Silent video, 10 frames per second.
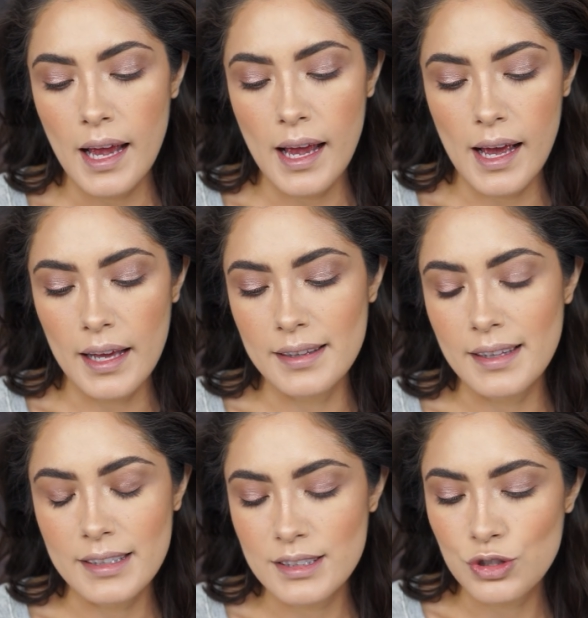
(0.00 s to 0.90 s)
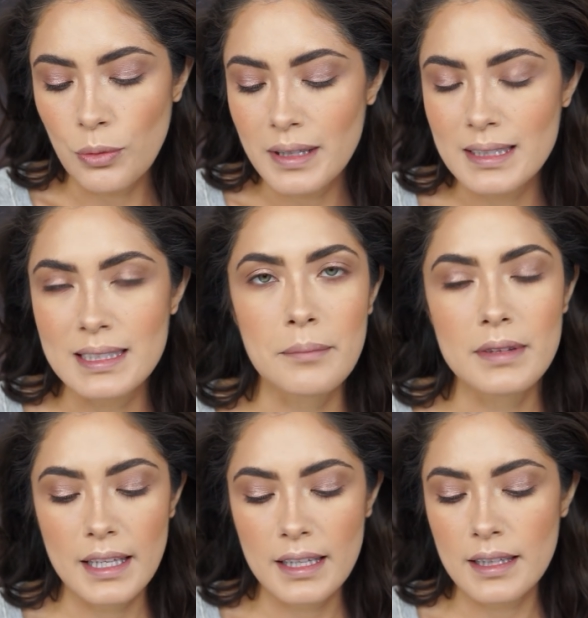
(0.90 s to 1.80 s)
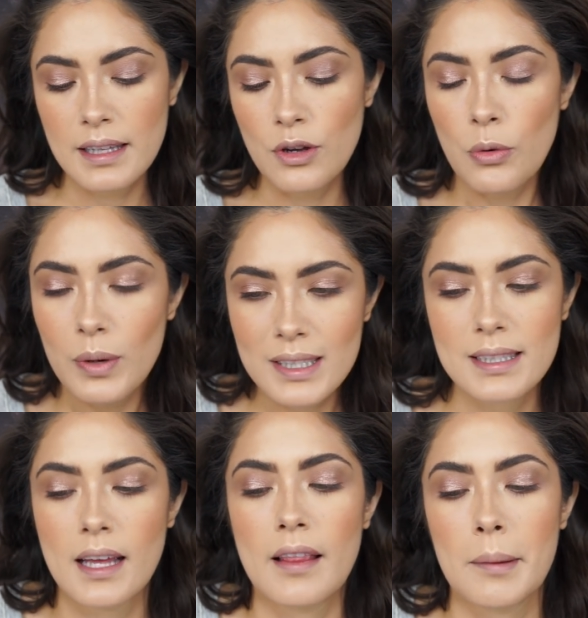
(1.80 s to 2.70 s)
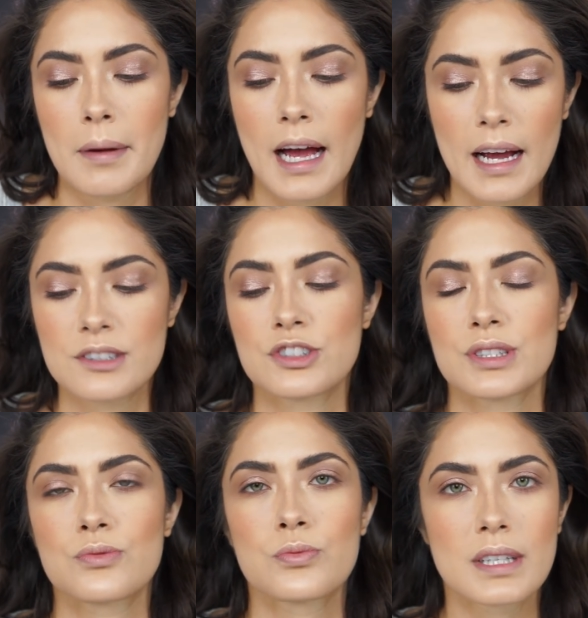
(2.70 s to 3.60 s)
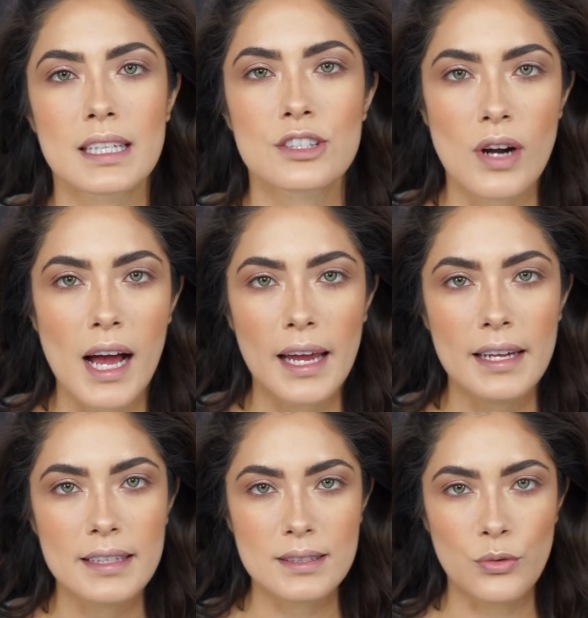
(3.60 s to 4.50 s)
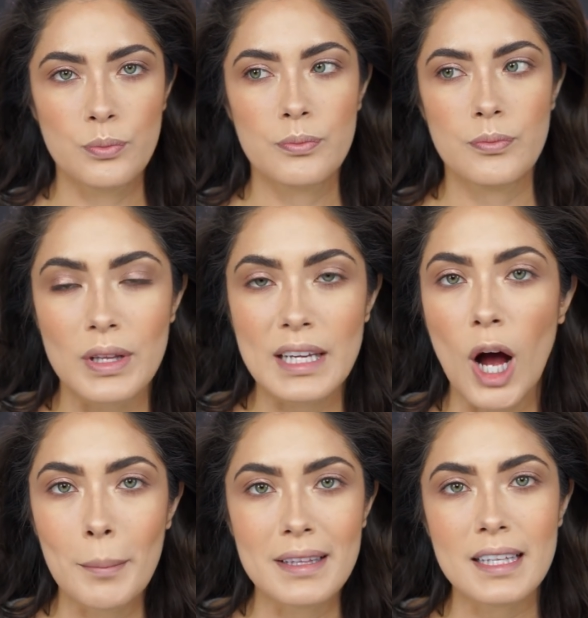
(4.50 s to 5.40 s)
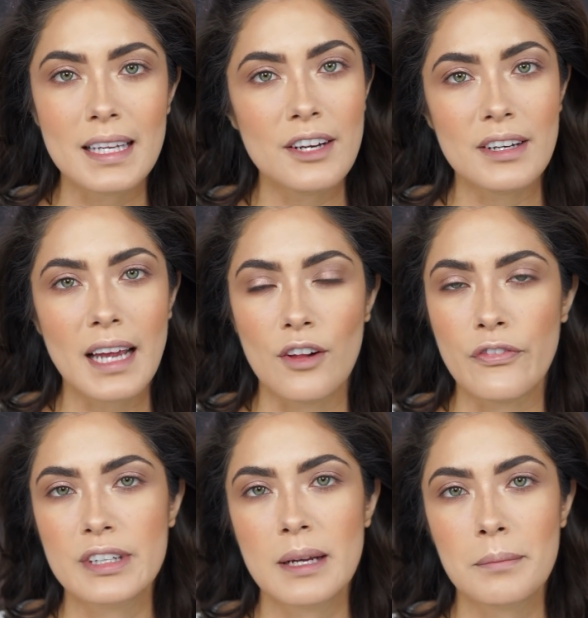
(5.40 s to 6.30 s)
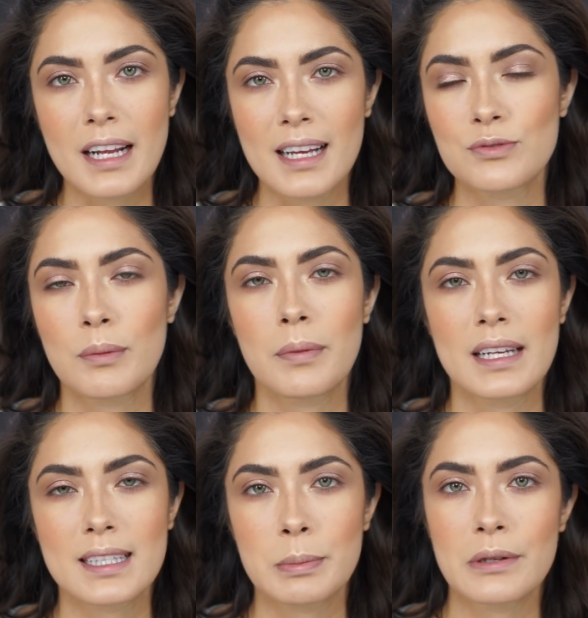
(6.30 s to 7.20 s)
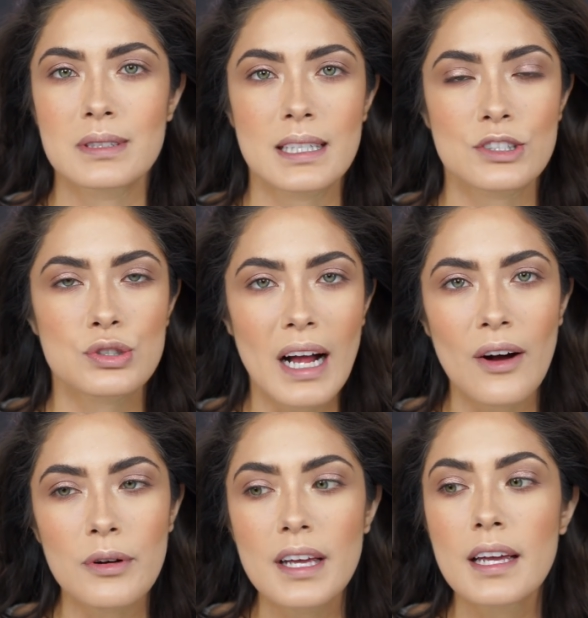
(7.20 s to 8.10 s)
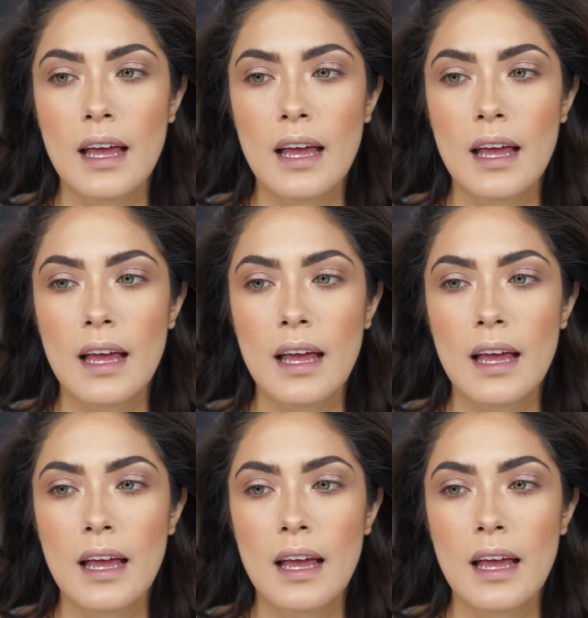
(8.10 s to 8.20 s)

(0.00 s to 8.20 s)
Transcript: And they just told me the same thing that they always say that my eyes are just really dry. And it's a really common thing here in California because we've been experiencing a drought.